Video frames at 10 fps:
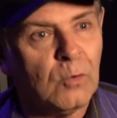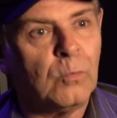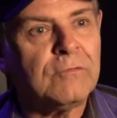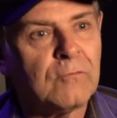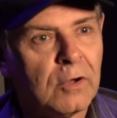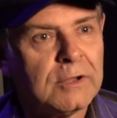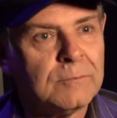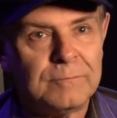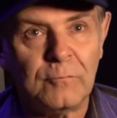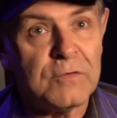We've got
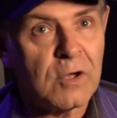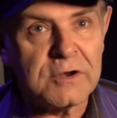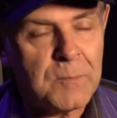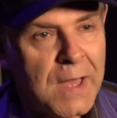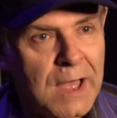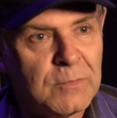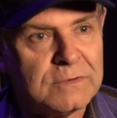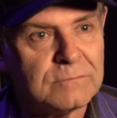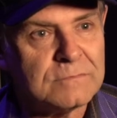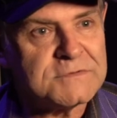an
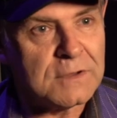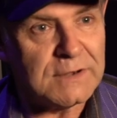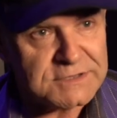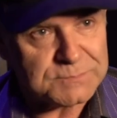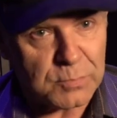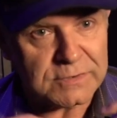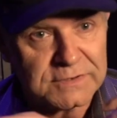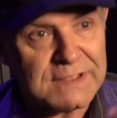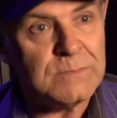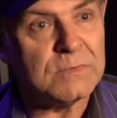apartment, so let's put a
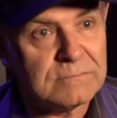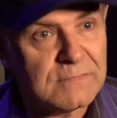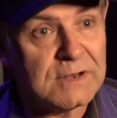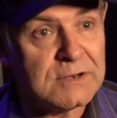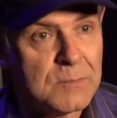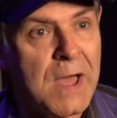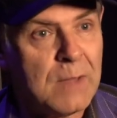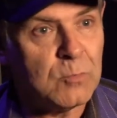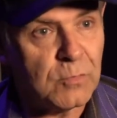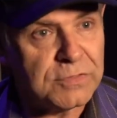demon in an
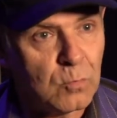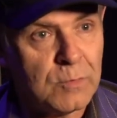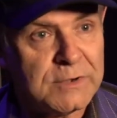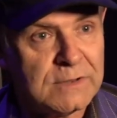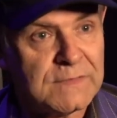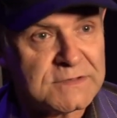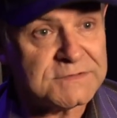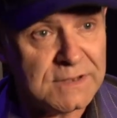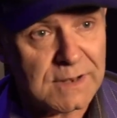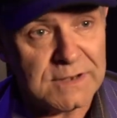apartment with a woman, and
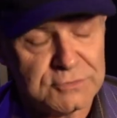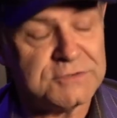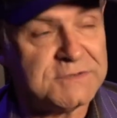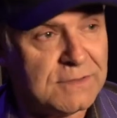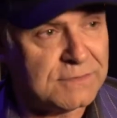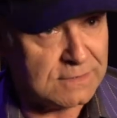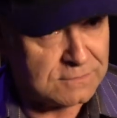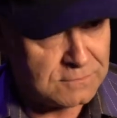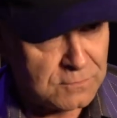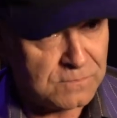that's an interesting thing
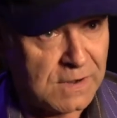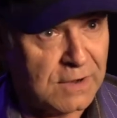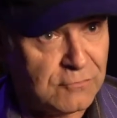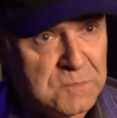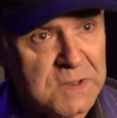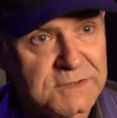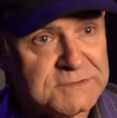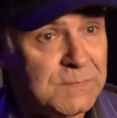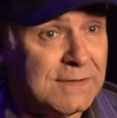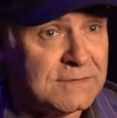to do for 100
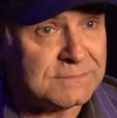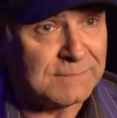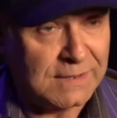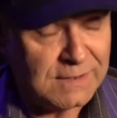minutes because